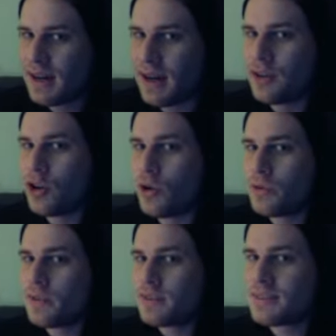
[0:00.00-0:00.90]
I
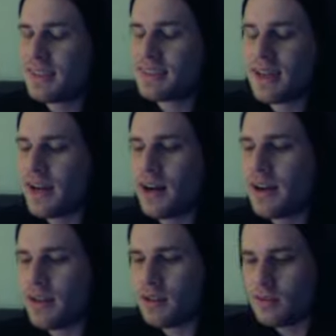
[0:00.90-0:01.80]
don't sit
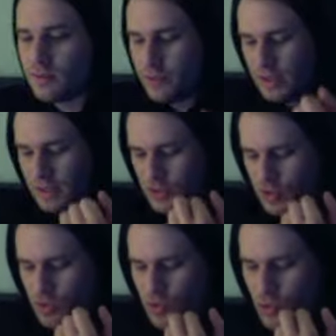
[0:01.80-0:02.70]
there and fucking
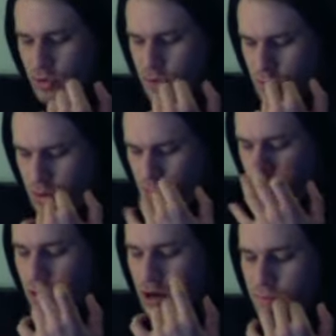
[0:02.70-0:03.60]
just record
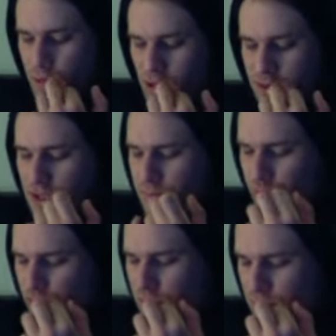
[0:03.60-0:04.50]
the hard parts
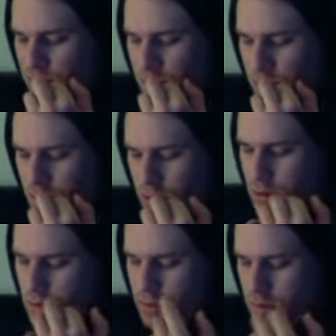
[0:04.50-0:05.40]
separately, be like,
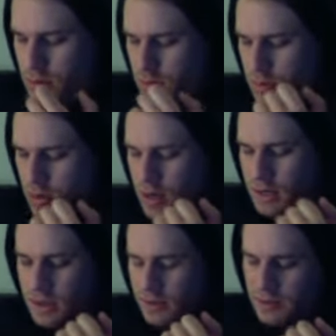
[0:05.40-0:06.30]
yeah,
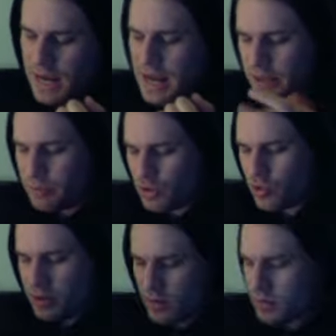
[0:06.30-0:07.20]
alright, nailed that, let me
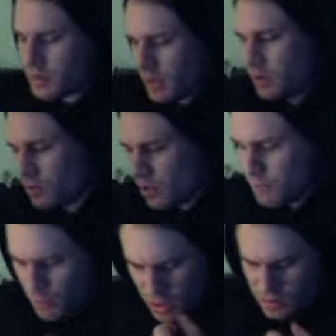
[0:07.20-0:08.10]
try the second
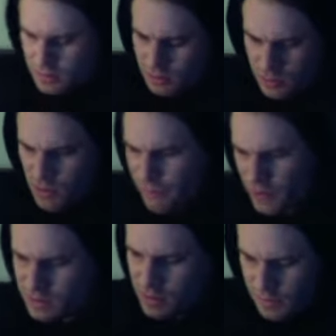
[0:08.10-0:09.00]
hard part. No,
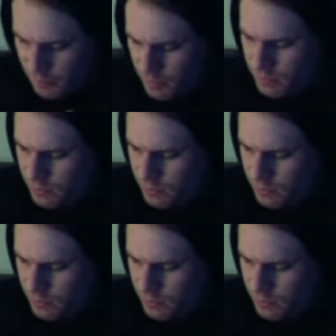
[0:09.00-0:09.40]
fucked it up.